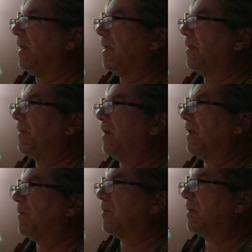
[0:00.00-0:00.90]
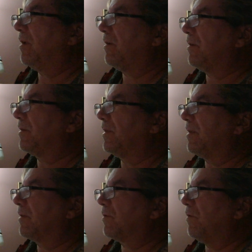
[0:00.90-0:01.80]
And the document's called
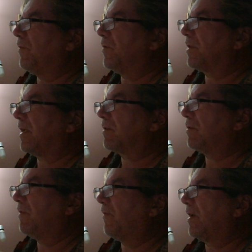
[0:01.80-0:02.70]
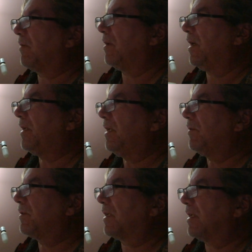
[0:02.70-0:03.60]
Sophos XG Firewall
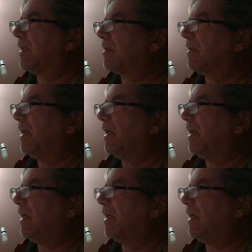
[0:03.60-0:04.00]
Unable to Connect